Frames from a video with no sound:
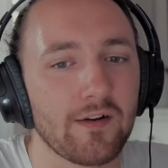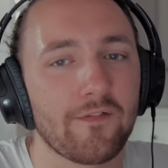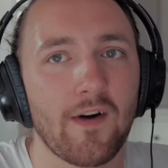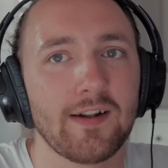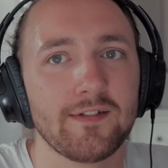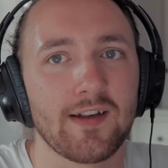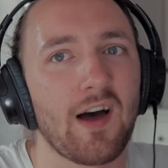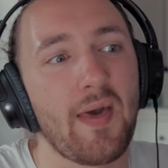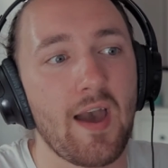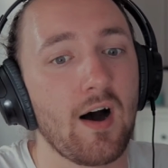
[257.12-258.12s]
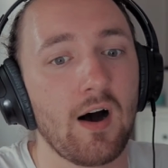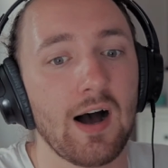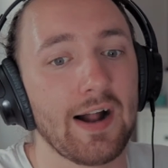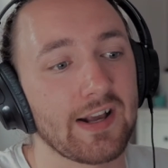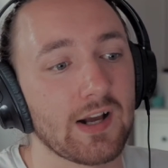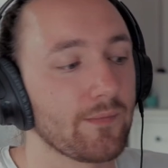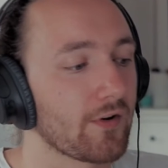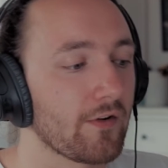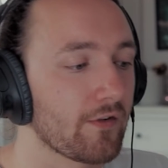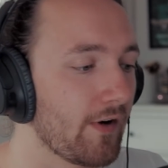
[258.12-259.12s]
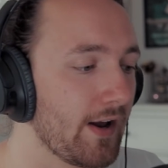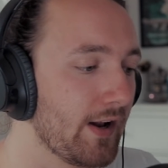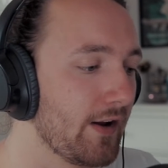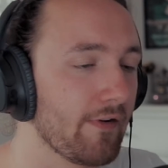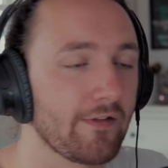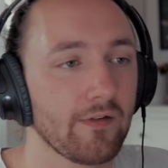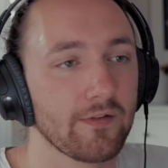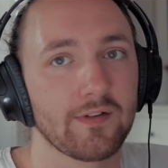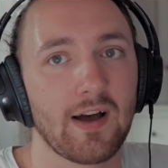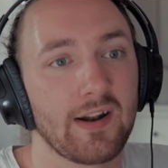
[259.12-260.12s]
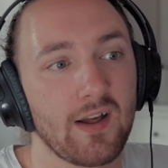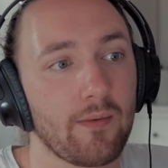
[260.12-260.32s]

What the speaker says: friends, and they are, and it comes across great in the originals and the other